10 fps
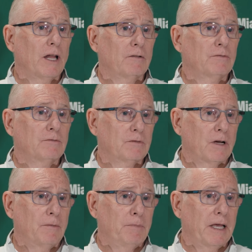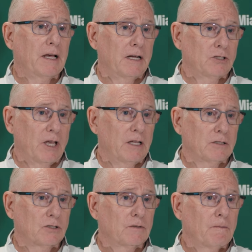out of Baycott's
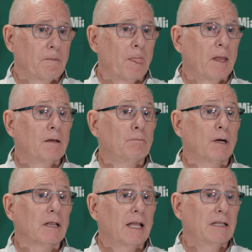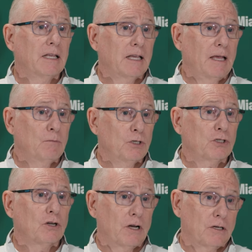hands. But late in the game, we
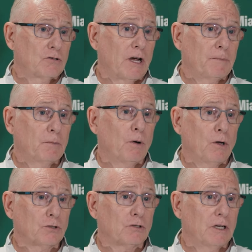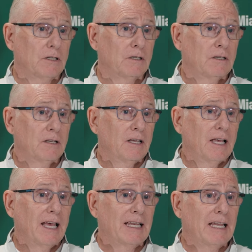started to trap the ball screen,
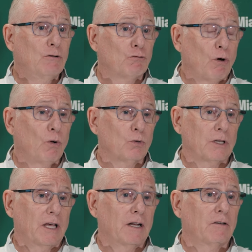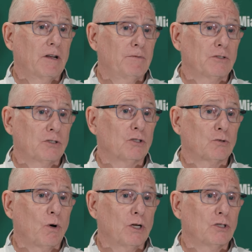and he rolled. And our
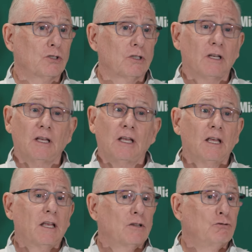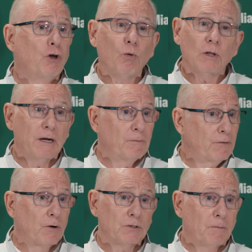emphasis was don't let him
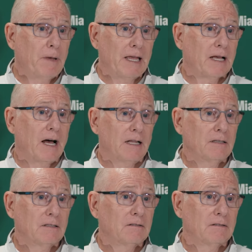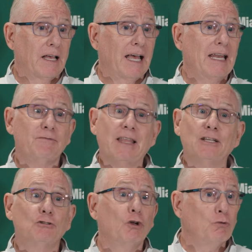throw it to Baycott. And if they
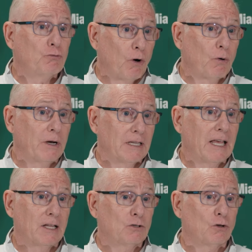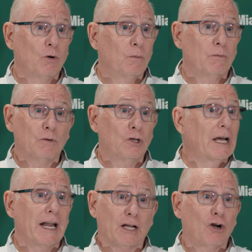do throw it and get it to him, you
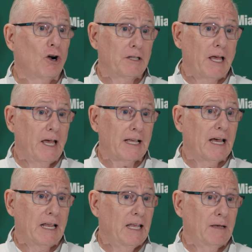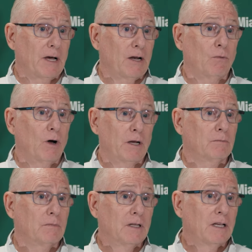got to guard the heck out of him. I don't want
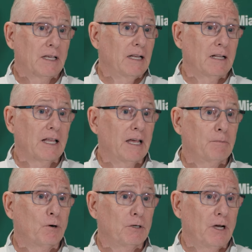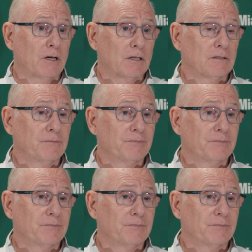him getting a layup or a dunk.